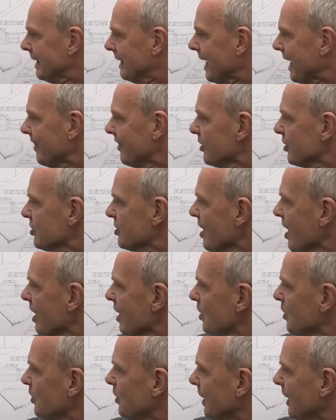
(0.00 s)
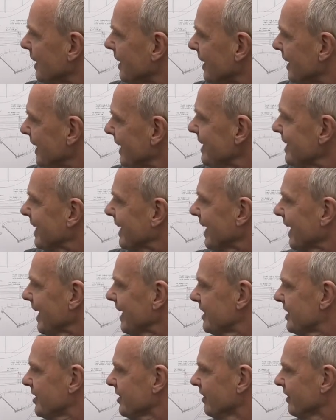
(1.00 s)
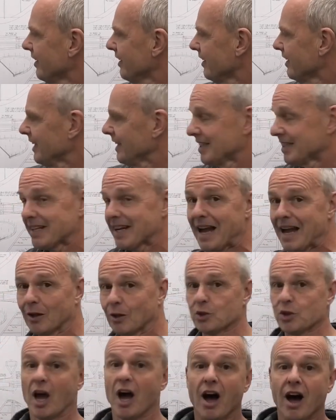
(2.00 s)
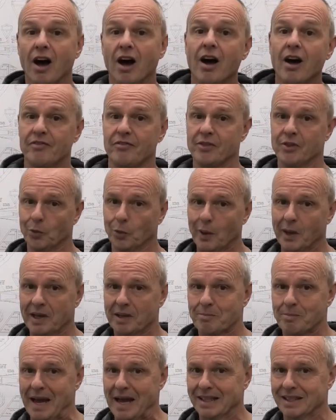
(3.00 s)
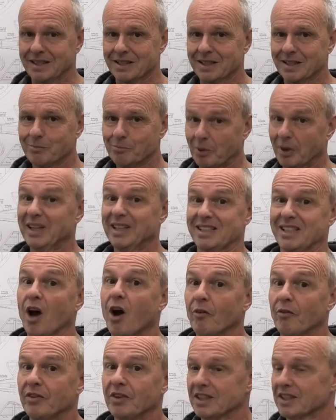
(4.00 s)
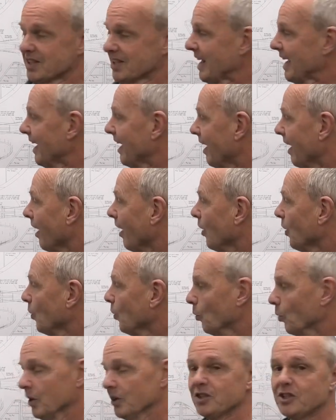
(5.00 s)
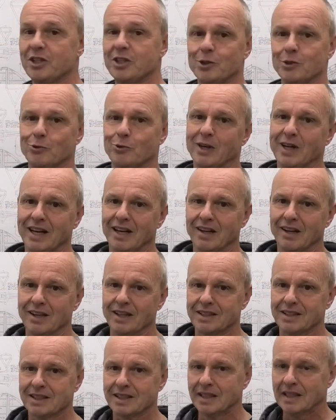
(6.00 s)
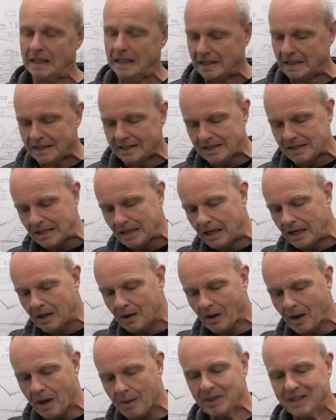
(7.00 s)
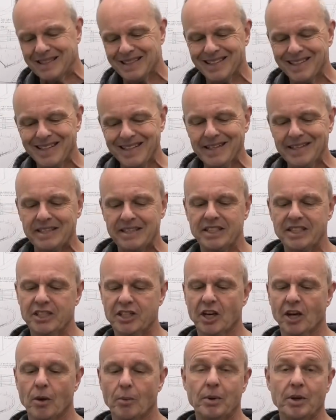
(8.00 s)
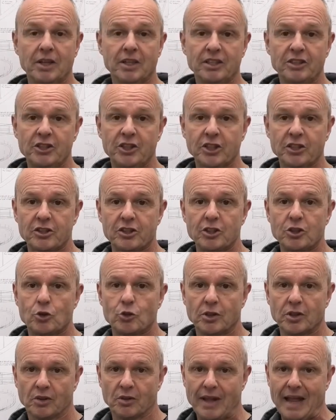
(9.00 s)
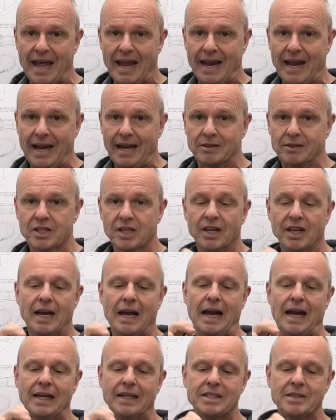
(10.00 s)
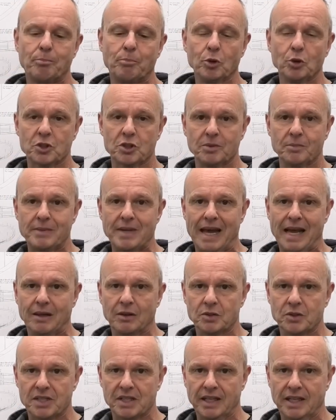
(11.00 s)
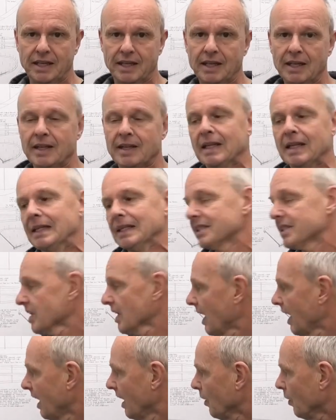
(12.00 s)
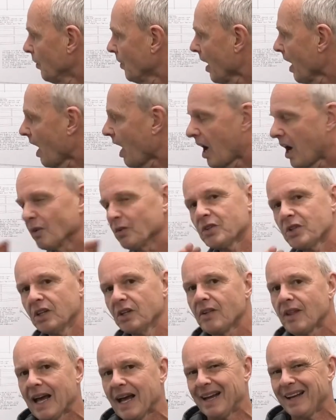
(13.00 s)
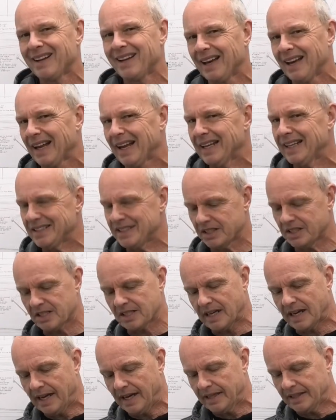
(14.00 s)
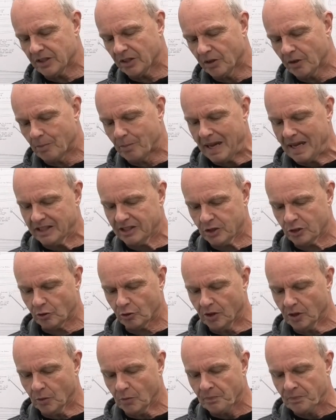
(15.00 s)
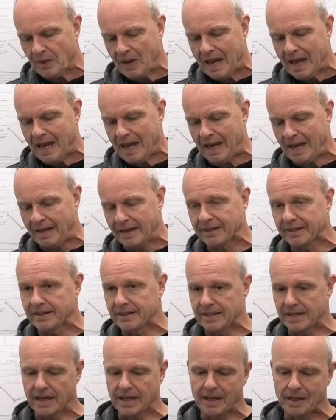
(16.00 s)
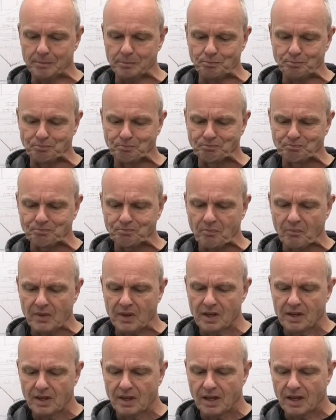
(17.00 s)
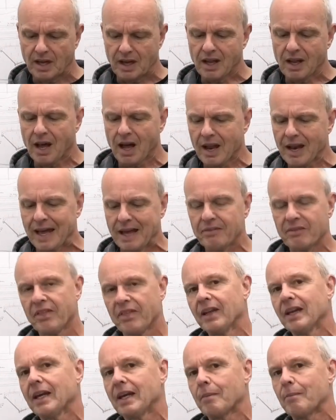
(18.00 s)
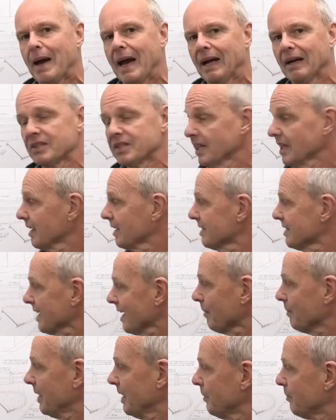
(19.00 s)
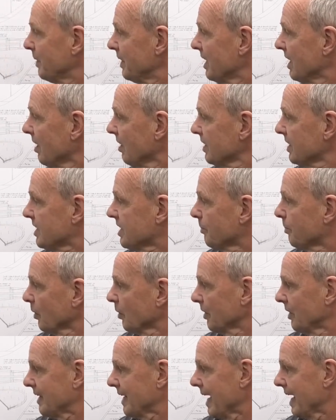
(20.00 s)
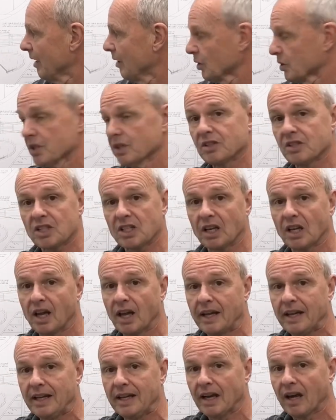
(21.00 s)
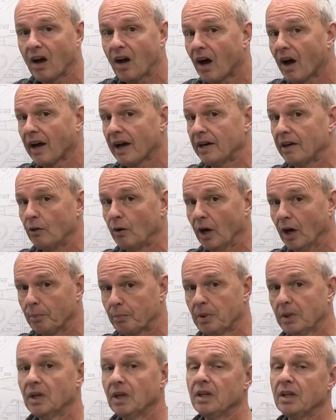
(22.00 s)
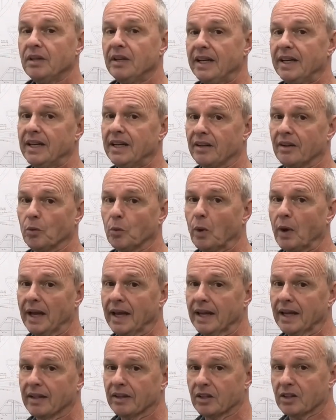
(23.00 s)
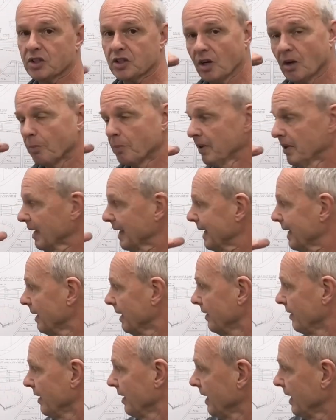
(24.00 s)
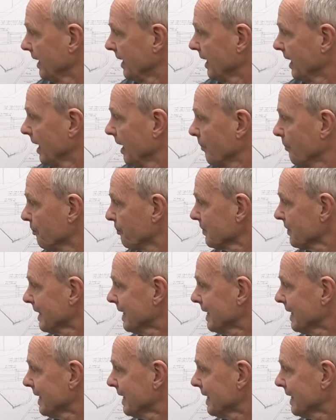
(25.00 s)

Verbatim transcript: And there's no indication that these dowels are for the wing bands, but it's obvious they are once you realise. So, I mean, it's an easy job just to drill that out and to put some dowels in. So I'll do that at a later stage on the bench drill and um, I'll have a think about it because I mean it'd be nice to put the dowels slightly higher up near the wing at the top of the, the um,